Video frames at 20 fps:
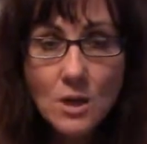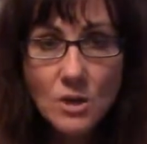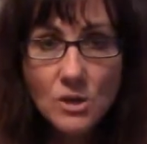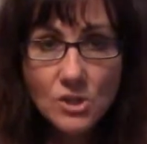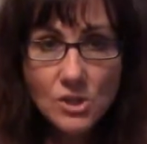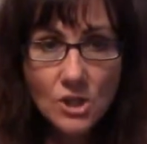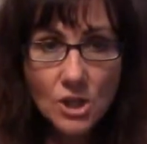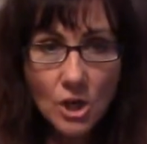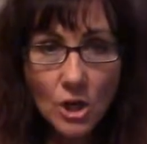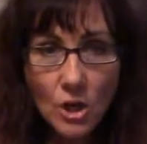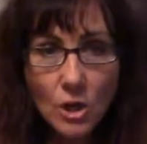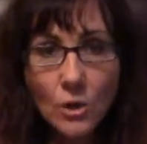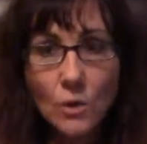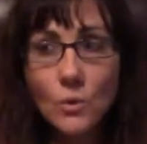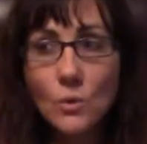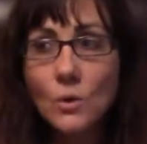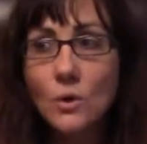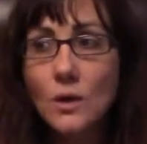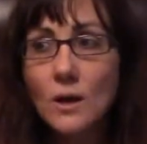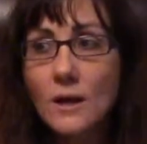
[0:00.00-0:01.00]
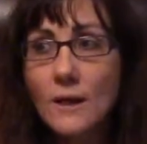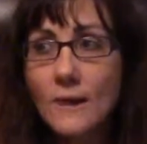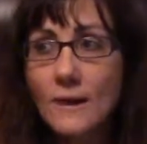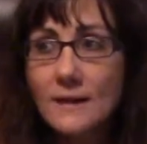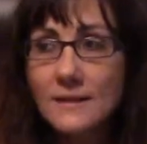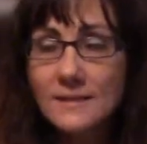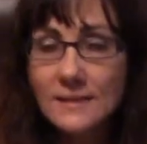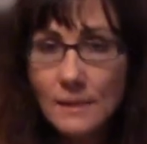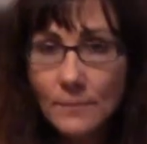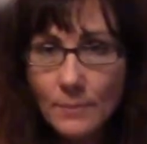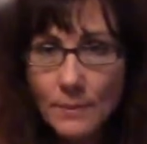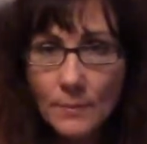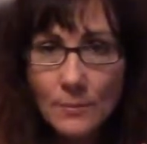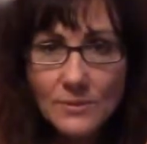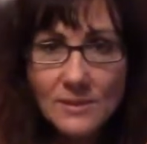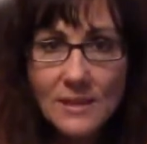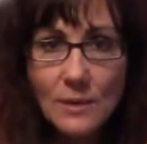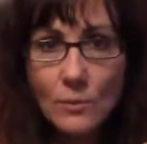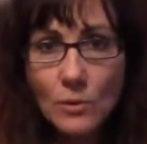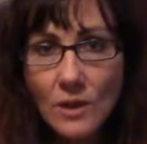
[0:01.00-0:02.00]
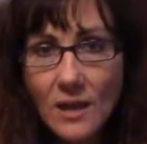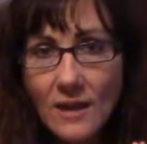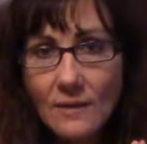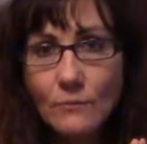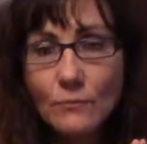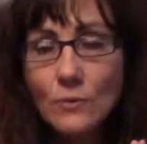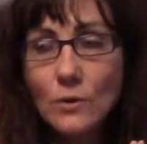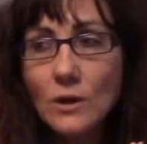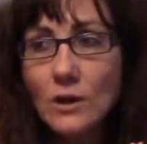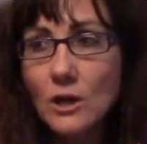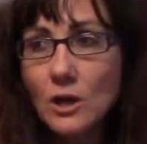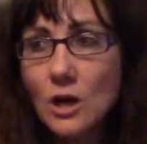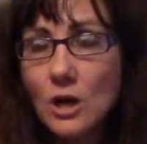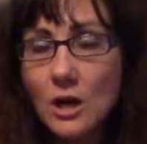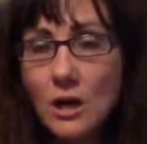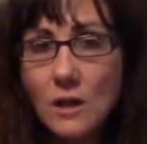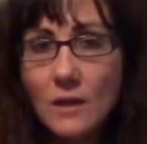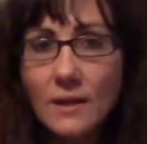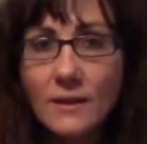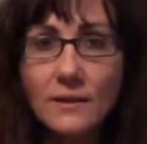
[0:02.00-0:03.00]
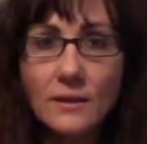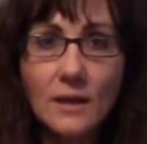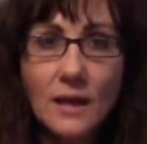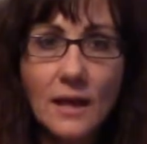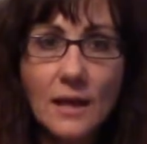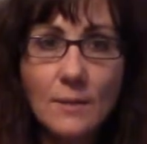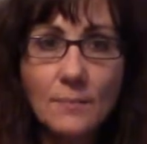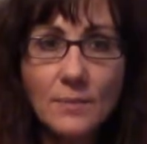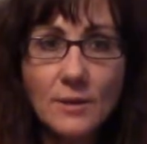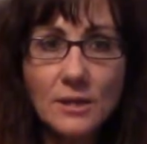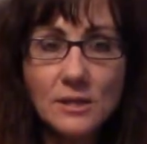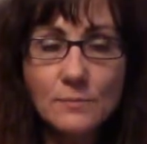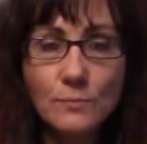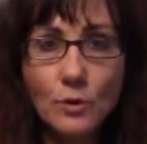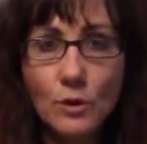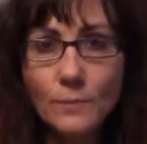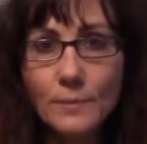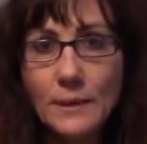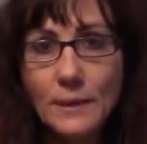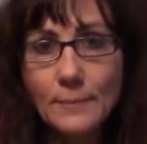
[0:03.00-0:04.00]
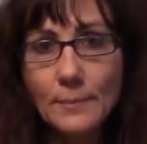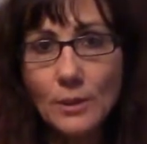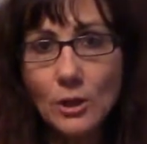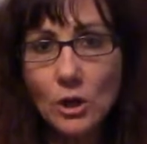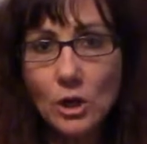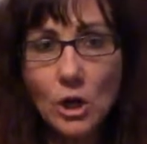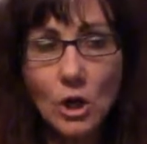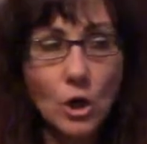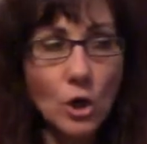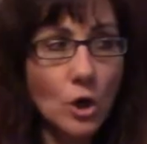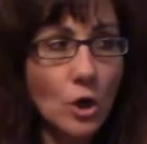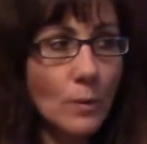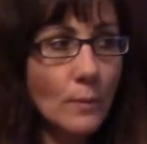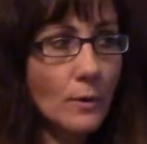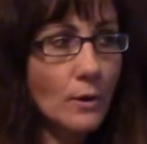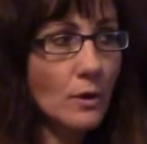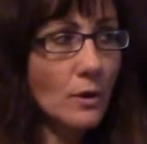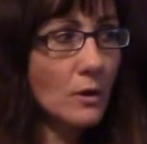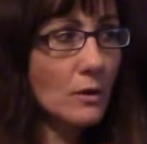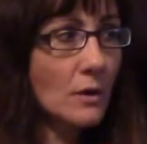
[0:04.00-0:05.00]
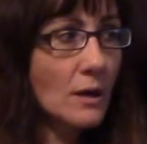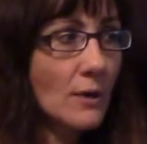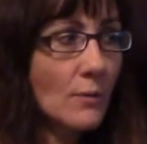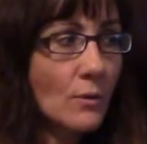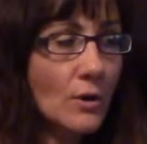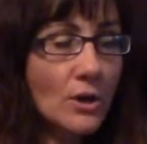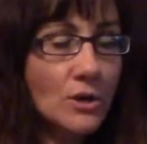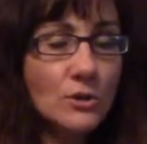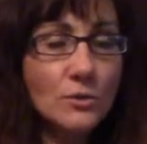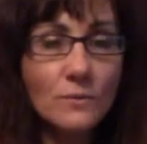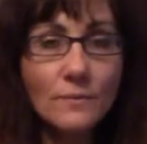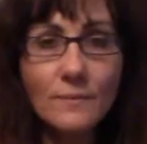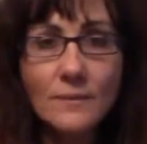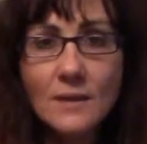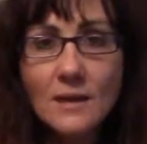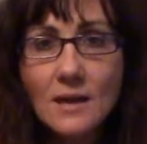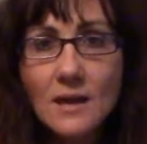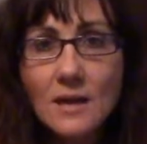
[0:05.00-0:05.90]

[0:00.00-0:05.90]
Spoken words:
So some people say, well, I want to call at night because more people are home, or I want to do.